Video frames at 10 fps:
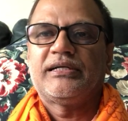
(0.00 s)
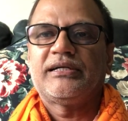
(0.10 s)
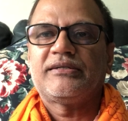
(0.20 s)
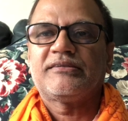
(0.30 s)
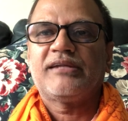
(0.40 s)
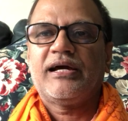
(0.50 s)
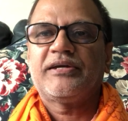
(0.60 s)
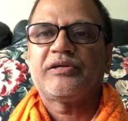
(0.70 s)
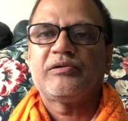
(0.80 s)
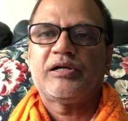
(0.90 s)
It is
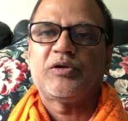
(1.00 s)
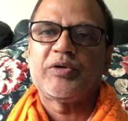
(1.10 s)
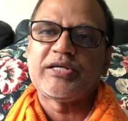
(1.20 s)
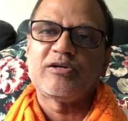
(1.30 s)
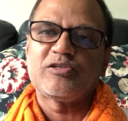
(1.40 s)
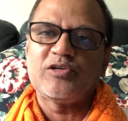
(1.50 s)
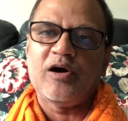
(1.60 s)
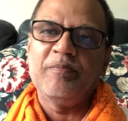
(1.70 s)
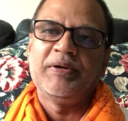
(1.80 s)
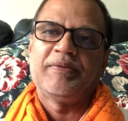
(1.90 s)
like you are doing your
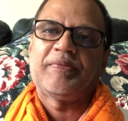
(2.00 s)
job.